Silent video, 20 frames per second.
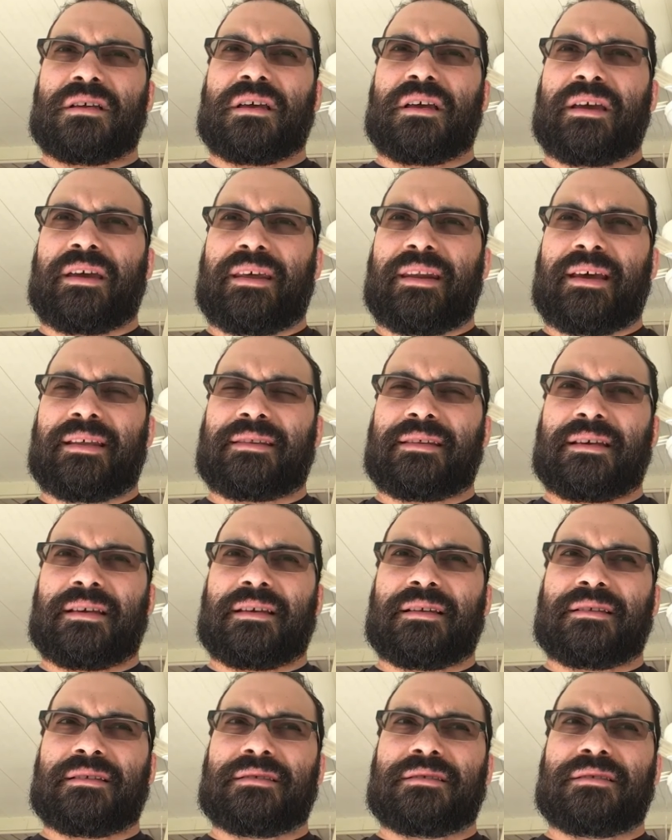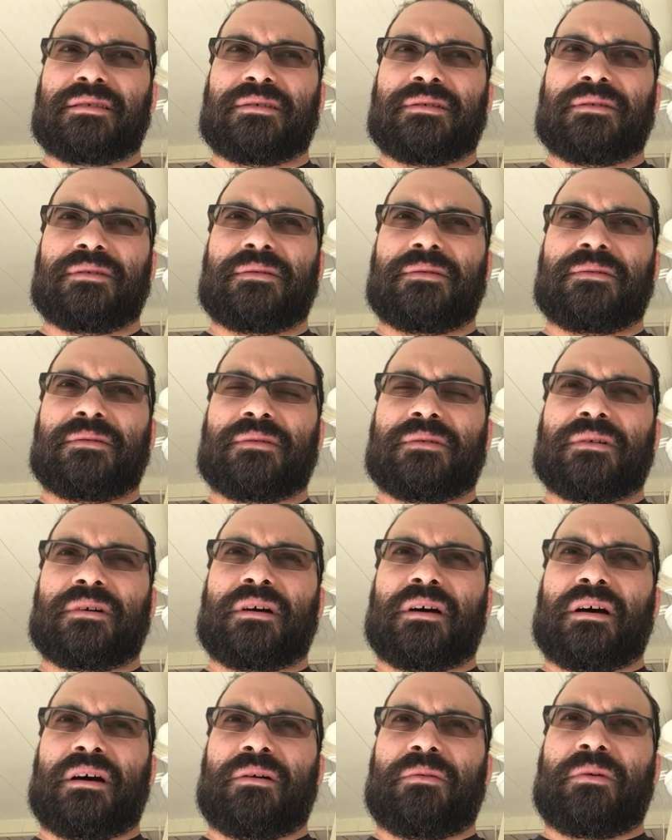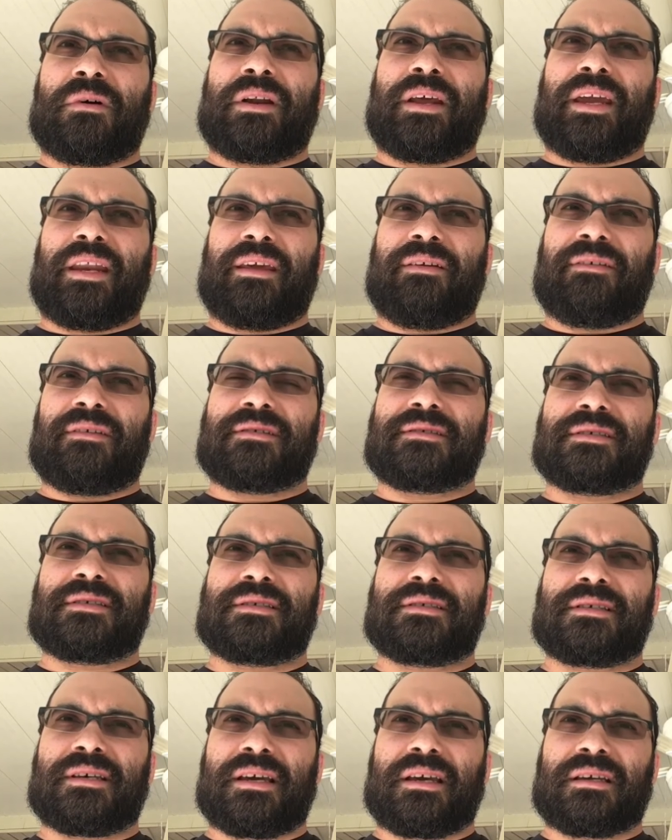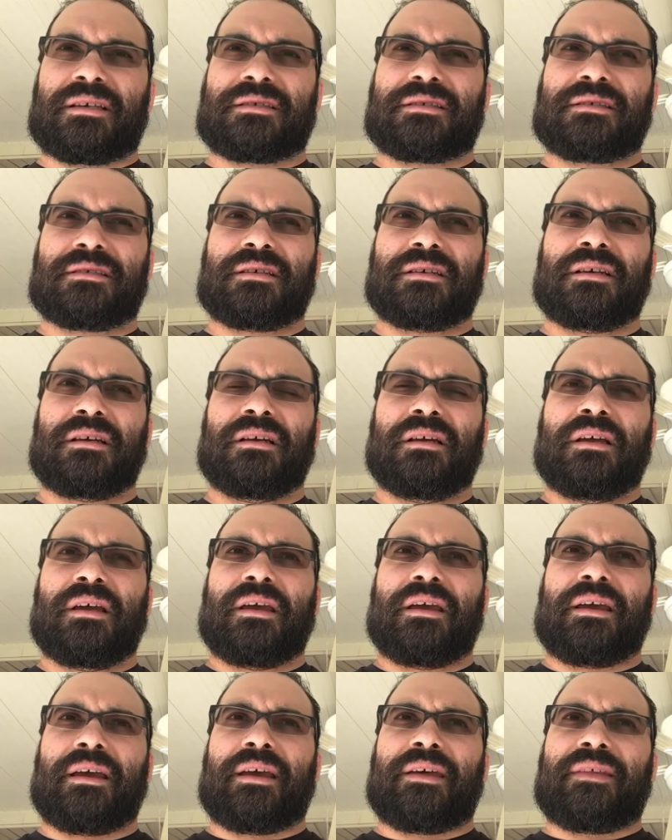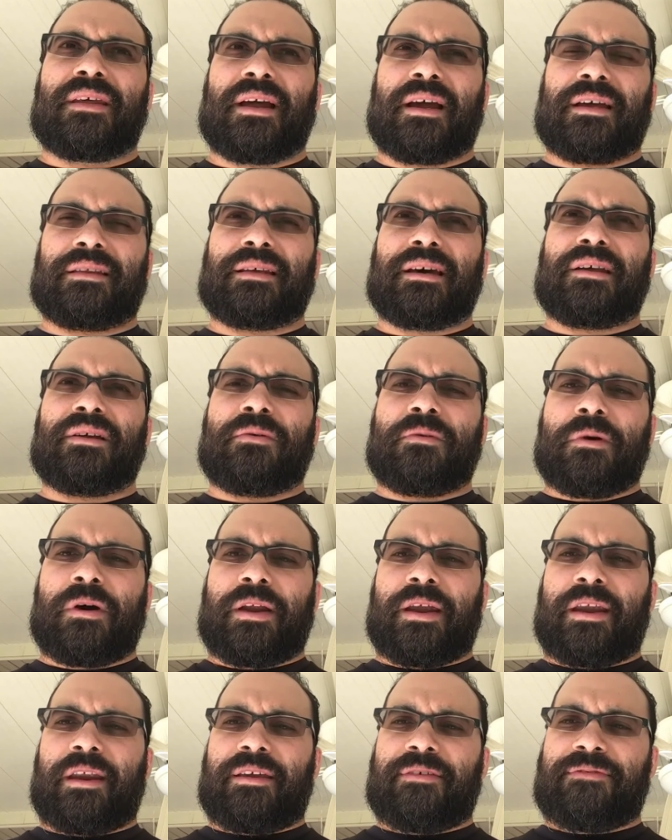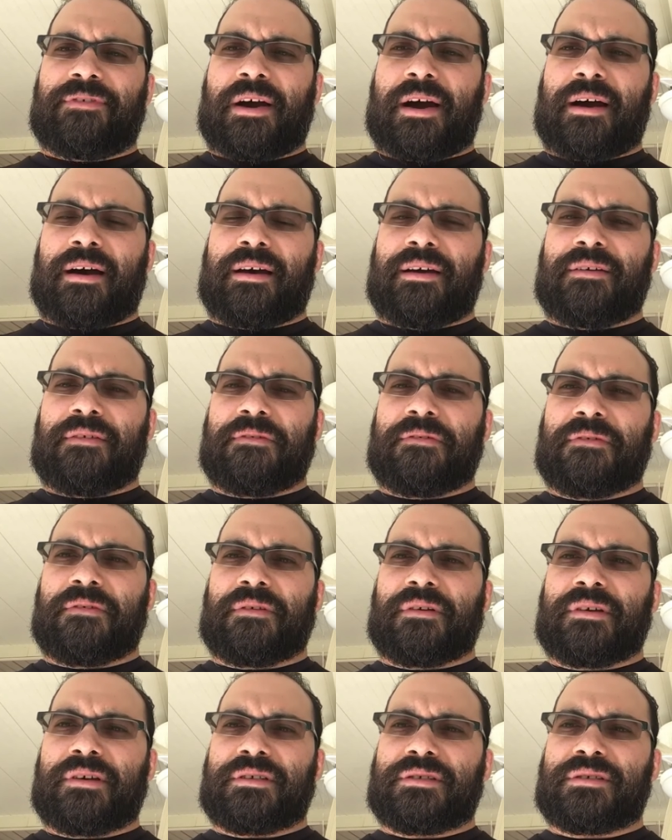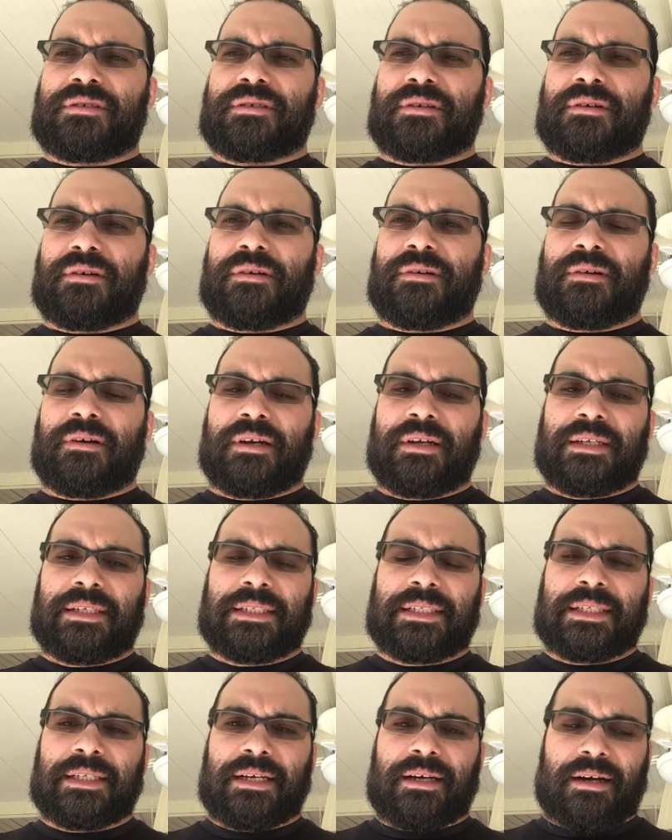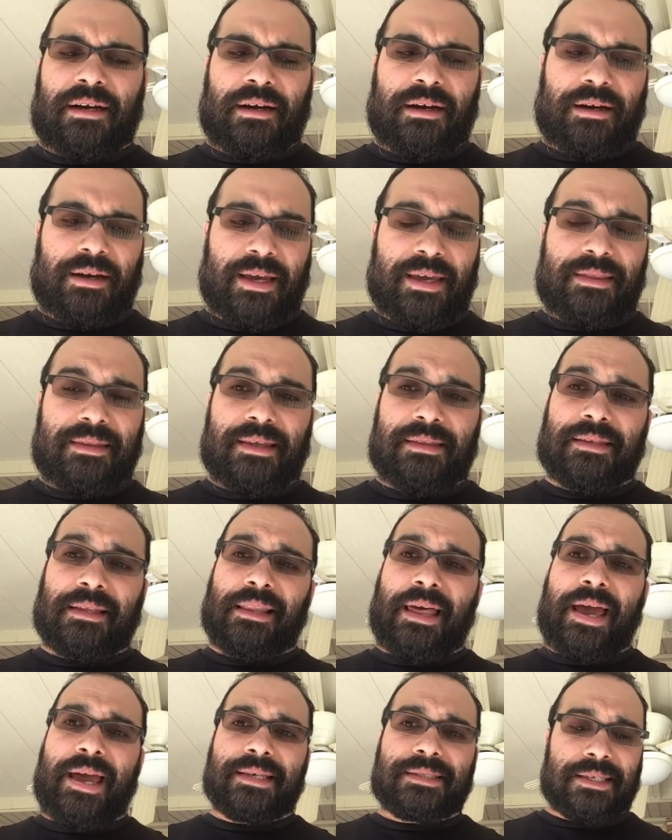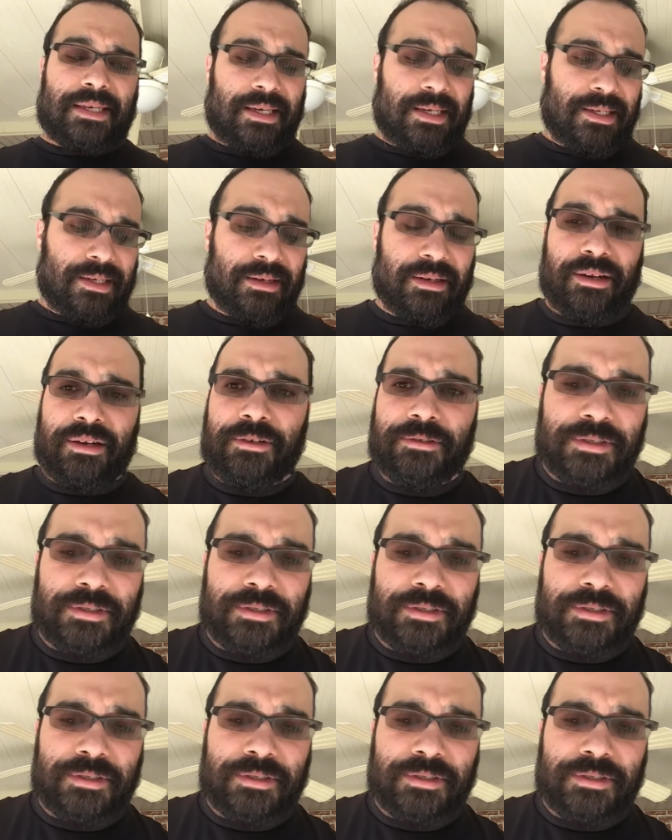and to 186, and then I got down to 185. And so, and then the last key to the new